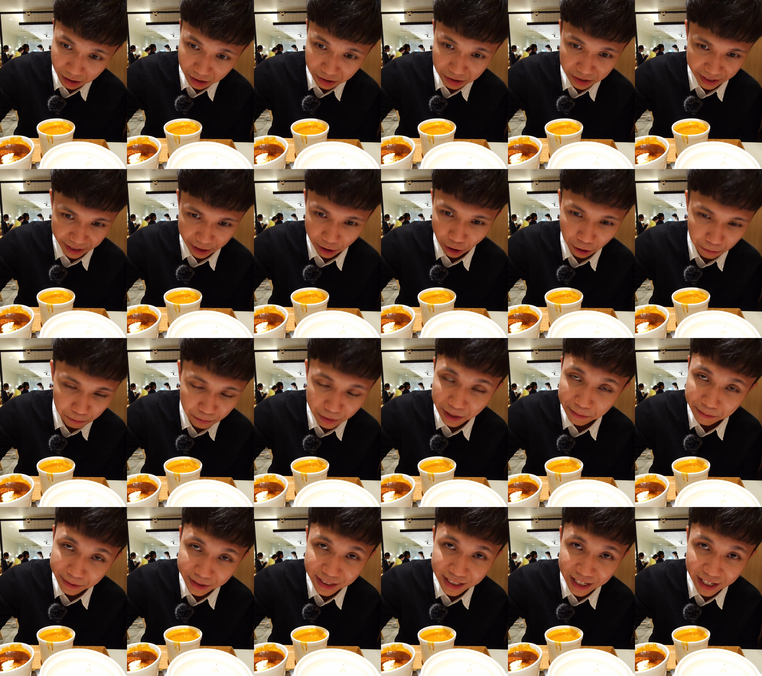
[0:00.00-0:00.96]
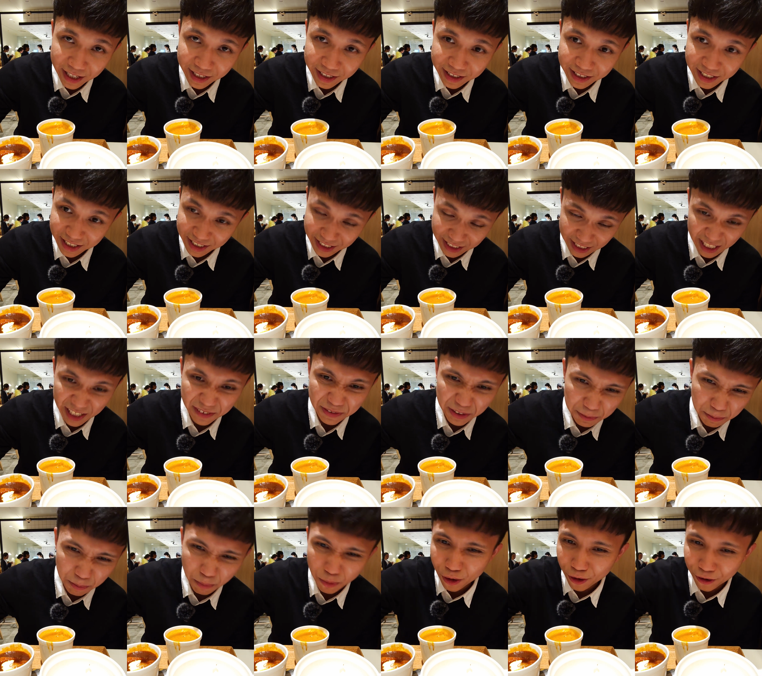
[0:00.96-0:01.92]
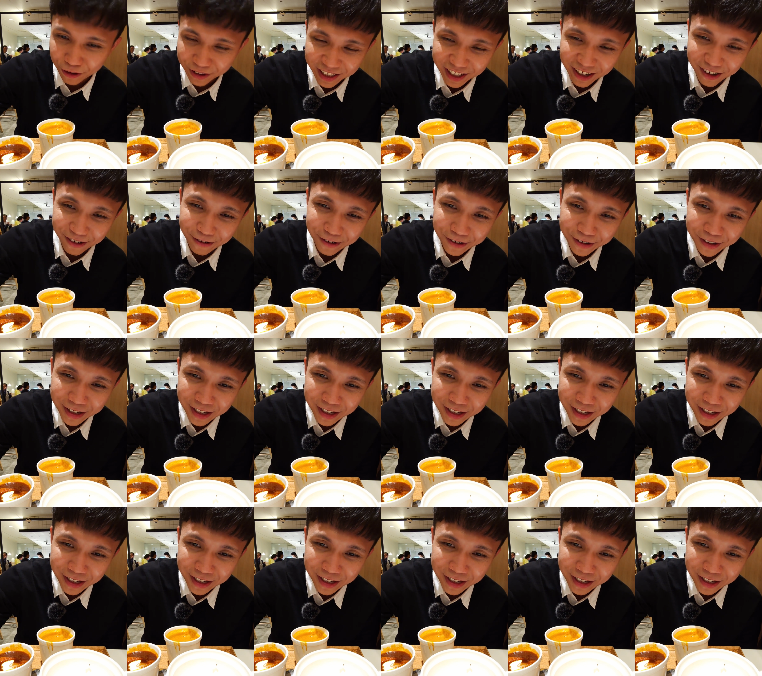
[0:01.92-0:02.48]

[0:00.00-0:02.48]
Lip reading: the on-paper talent is even more now.